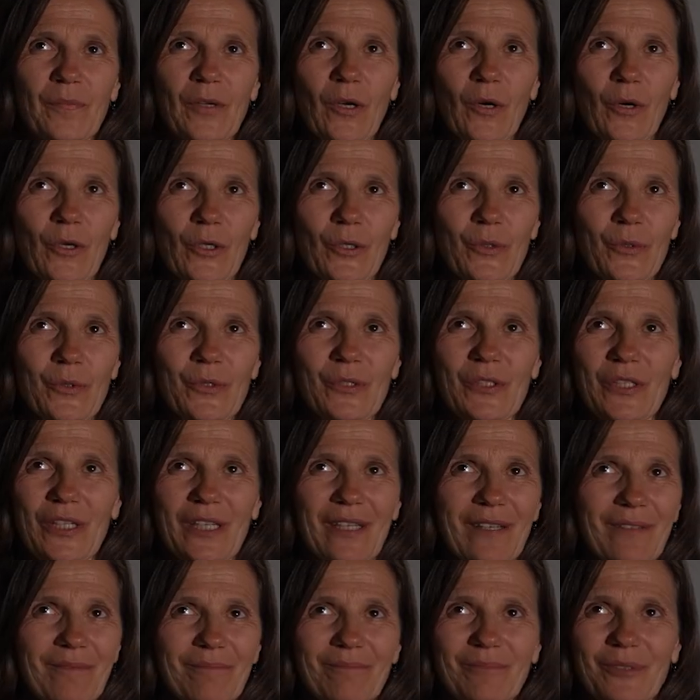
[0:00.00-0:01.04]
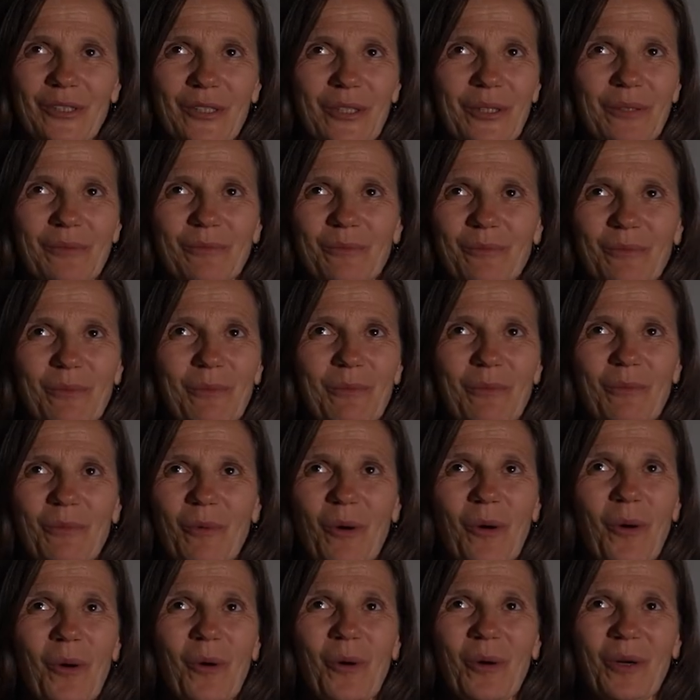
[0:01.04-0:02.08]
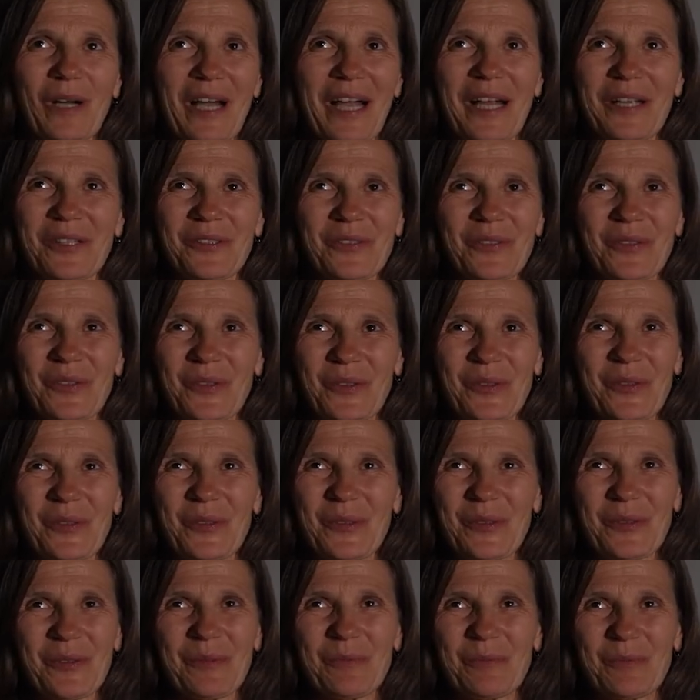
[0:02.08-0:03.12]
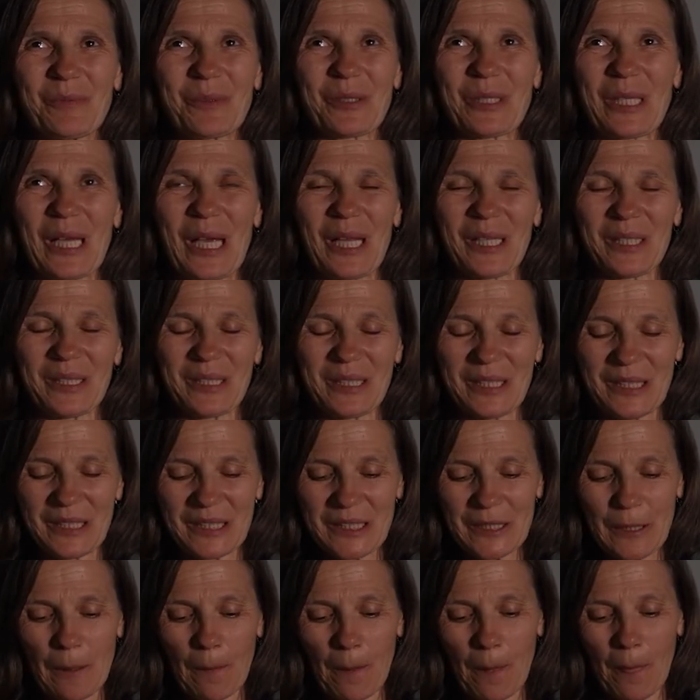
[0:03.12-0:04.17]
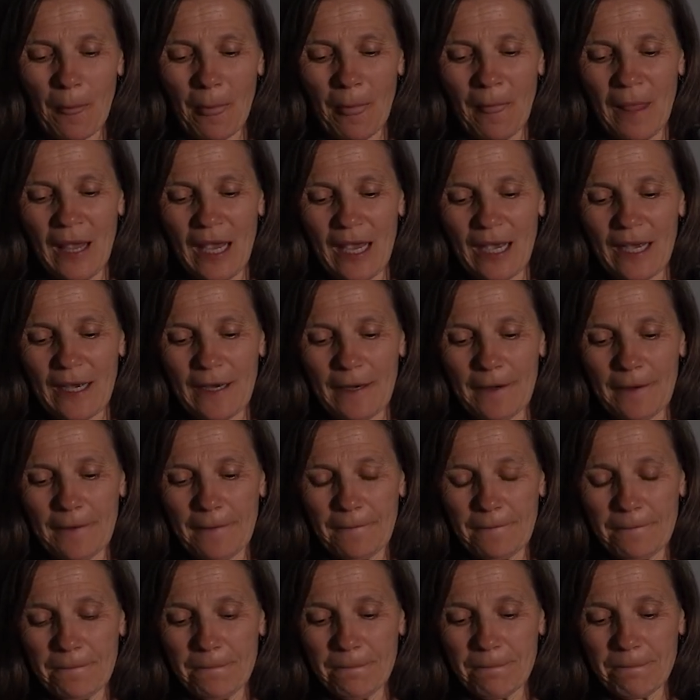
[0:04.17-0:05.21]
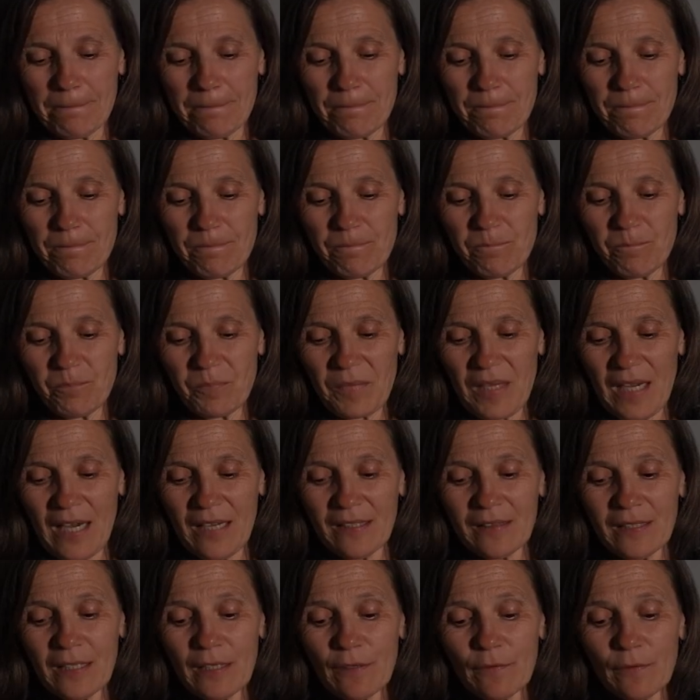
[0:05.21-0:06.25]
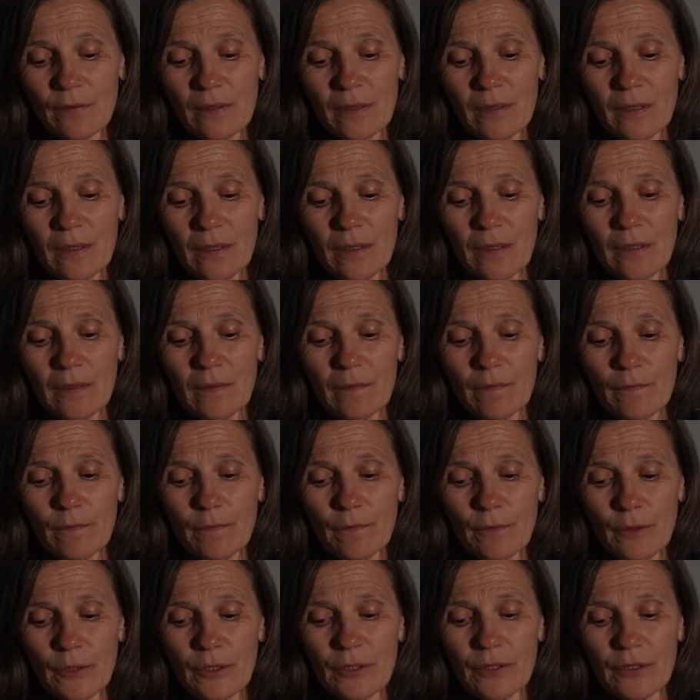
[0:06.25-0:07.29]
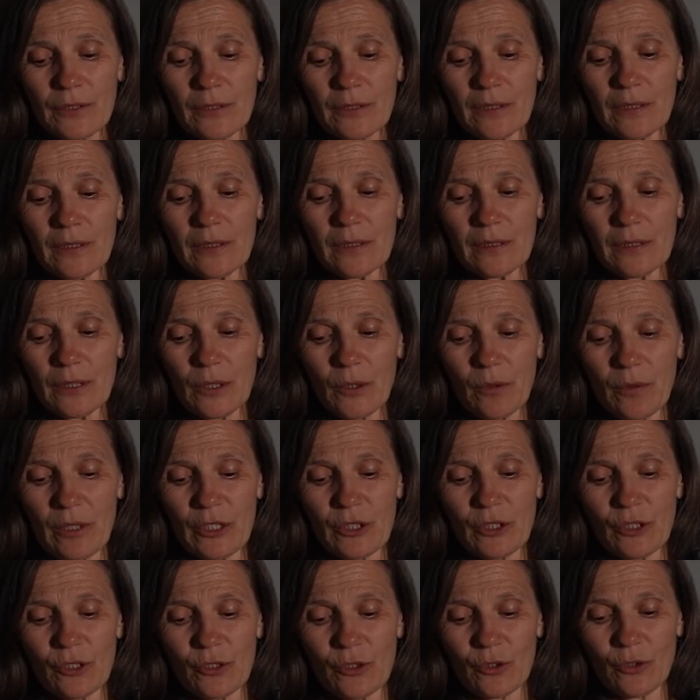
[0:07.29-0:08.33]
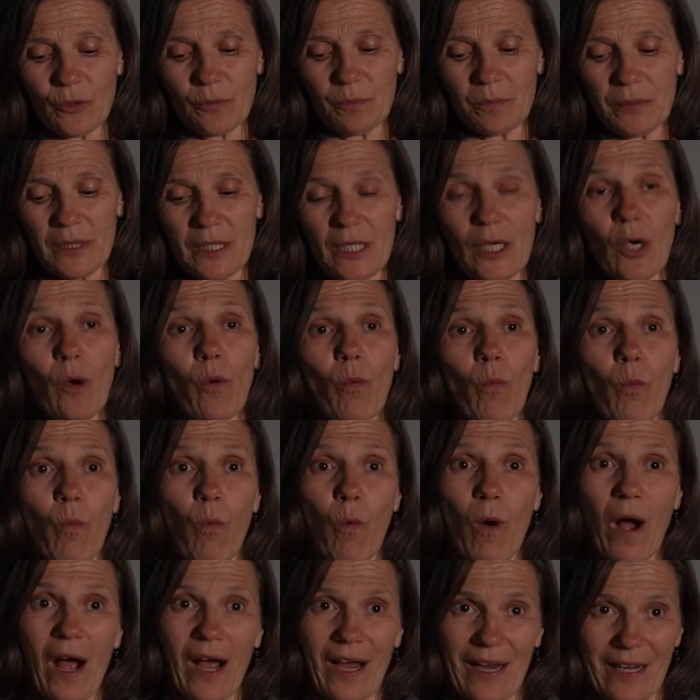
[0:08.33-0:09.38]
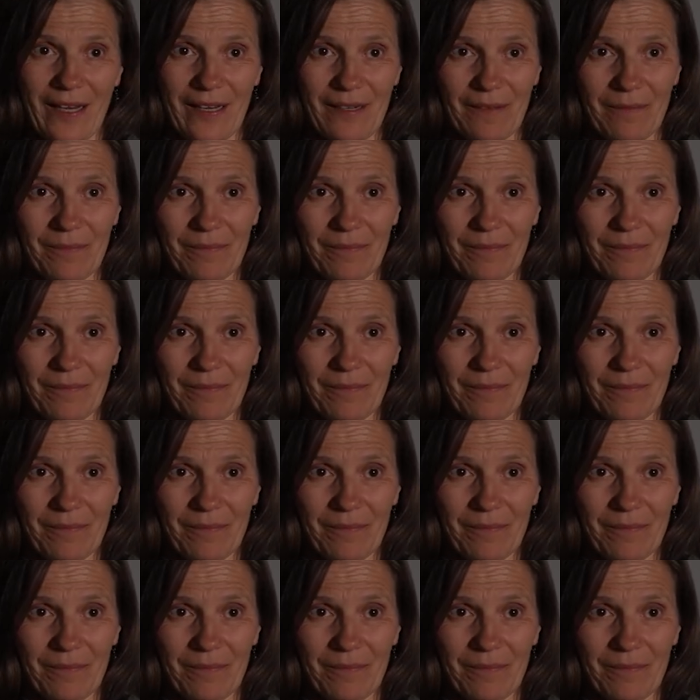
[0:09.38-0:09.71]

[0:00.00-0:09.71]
or using, all kinds of modalities, I think first the question should be why.